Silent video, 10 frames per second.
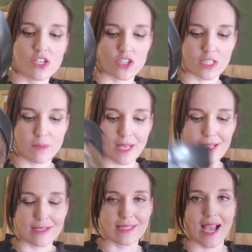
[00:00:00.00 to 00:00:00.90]
just
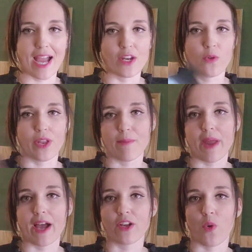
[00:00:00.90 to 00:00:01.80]
because I know that I'm
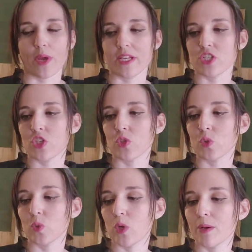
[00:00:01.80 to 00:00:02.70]
not going
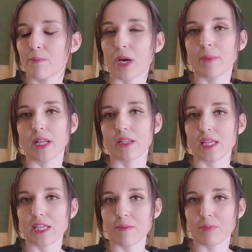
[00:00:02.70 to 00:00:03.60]
to permanently
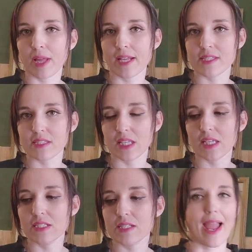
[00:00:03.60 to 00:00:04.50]
keep plants in these.